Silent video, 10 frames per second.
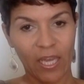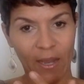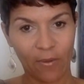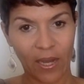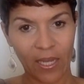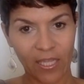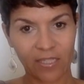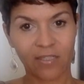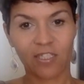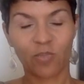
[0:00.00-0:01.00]
how I
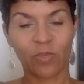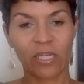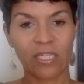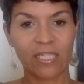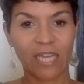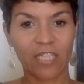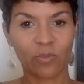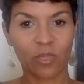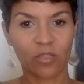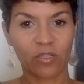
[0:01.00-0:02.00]
like to explain
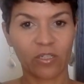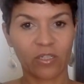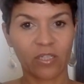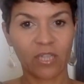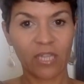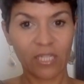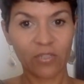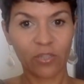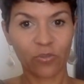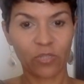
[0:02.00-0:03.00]
attachment theory
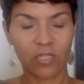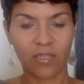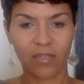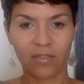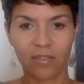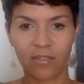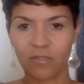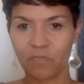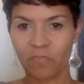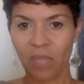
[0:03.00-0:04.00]
through the senses.